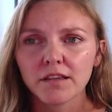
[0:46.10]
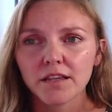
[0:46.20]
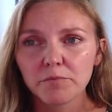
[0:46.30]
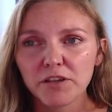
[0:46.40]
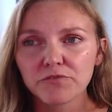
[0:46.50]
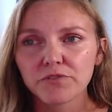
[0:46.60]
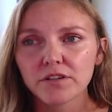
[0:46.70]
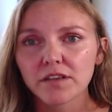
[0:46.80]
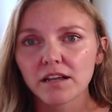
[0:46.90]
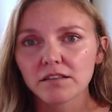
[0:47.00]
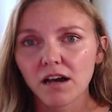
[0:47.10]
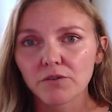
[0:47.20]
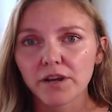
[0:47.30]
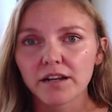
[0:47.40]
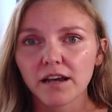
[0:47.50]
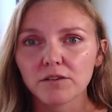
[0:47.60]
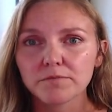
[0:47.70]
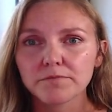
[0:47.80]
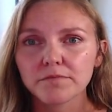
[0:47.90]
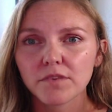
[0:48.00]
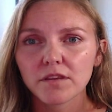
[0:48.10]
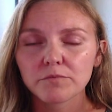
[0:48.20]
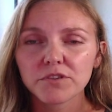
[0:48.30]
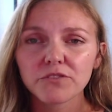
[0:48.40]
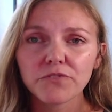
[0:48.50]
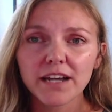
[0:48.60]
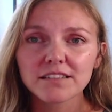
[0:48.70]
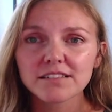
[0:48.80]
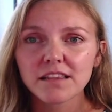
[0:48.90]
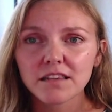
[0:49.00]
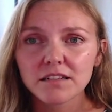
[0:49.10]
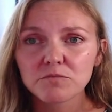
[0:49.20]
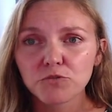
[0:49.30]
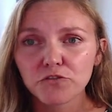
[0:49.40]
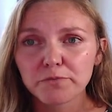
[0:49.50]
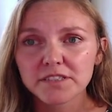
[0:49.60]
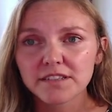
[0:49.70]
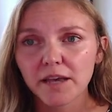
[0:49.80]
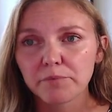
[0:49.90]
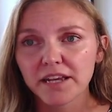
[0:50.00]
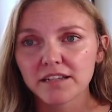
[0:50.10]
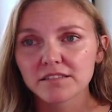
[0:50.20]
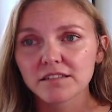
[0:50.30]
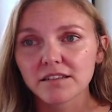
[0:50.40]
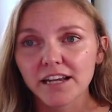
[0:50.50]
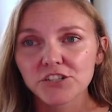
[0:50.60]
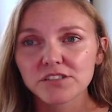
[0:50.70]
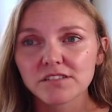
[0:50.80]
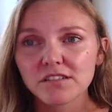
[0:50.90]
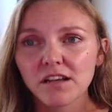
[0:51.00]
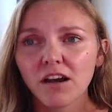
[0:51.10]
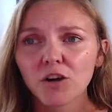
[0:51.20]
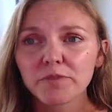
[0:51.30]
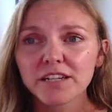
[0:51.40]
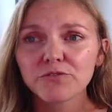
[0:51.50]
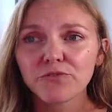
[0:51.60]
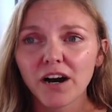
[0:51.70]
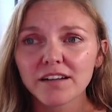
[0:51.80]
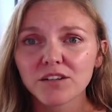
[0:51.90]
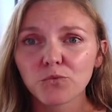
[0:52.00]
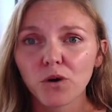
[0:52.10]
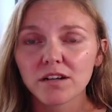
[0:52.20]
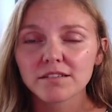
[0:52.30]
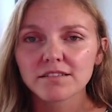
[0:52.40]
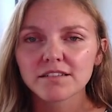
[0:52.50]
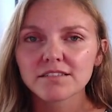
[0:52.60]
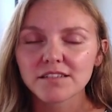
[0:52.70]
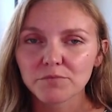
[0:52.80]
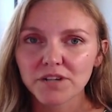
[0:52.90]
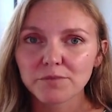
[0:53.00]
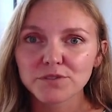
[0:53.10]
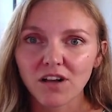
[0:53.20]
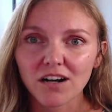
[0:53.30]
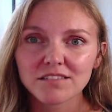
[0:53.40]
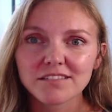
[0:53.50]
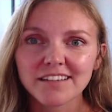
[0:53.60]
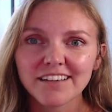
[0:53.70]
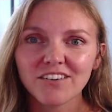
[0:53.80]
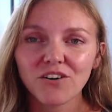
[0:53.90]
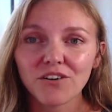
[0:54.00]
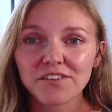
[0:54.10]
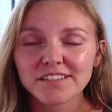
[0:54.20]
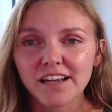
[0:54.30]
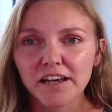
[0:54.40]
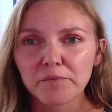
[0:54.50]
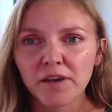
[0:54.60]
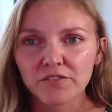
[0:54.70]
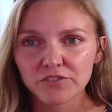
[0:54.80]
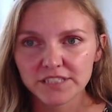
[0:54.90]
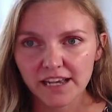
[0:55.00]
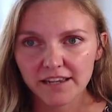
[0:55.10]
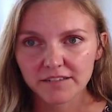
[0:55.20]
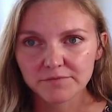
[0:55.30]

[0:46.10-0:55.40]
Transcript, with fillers: It may feel like a lot right now, but the fact is that these movements, campaigns, and elections are being fought and won, and sometimes lost, all the time, every day.